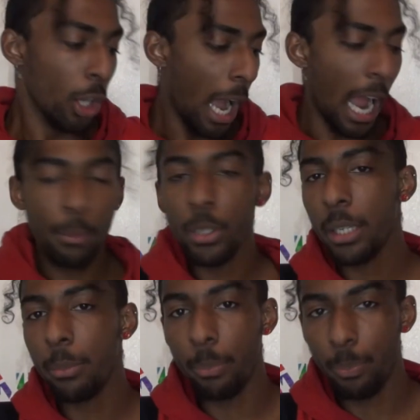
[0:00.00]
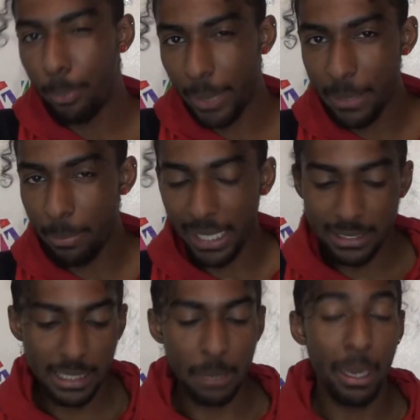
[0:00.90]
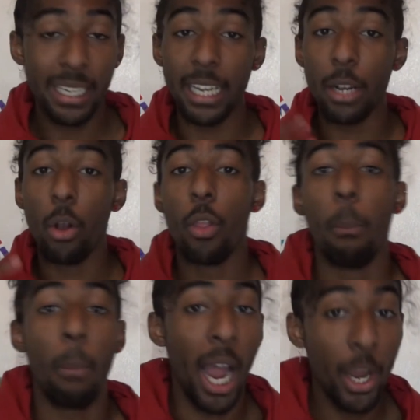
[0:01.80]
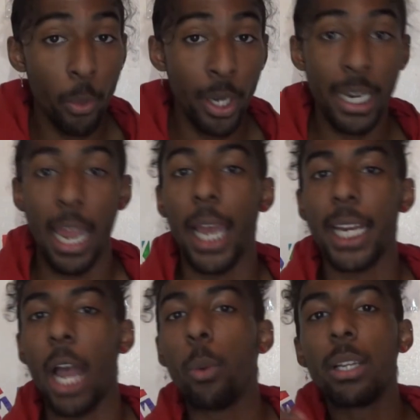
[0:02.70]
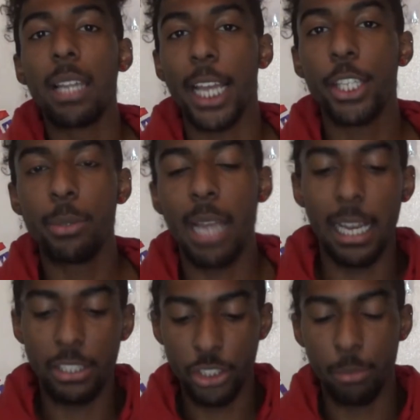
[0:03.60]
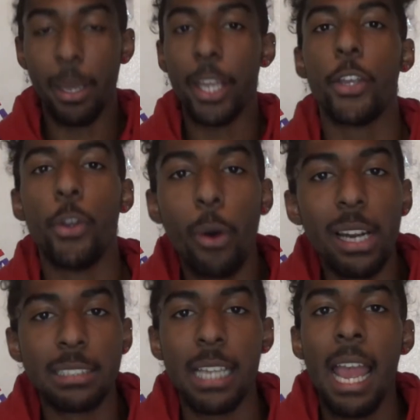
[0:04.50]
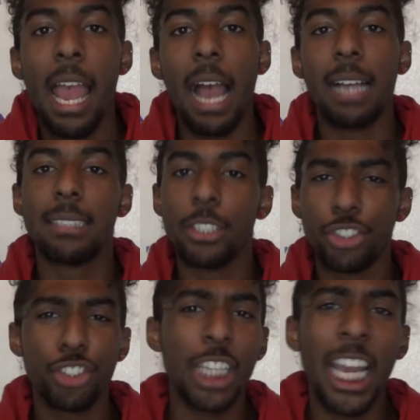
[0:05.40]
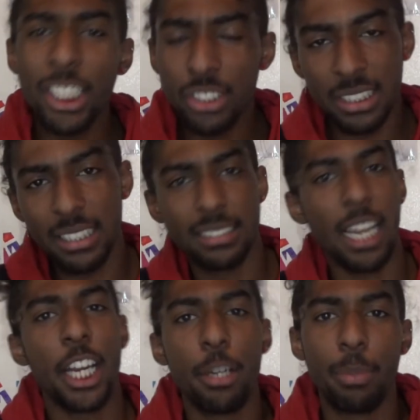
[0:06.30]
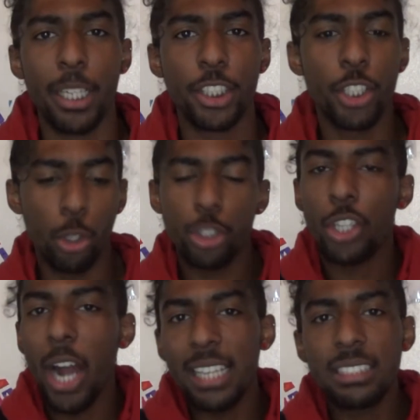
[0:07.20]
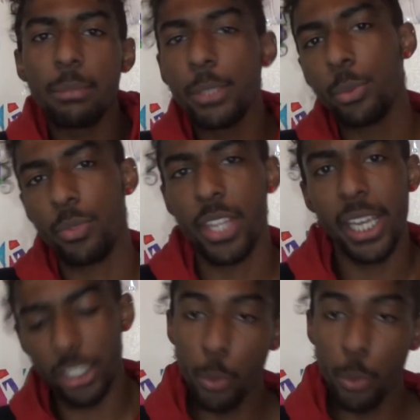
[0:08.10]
I'm gonna be basically making my one, and I would like you guys to make yours, as in change the design a bit. You know, try some new things.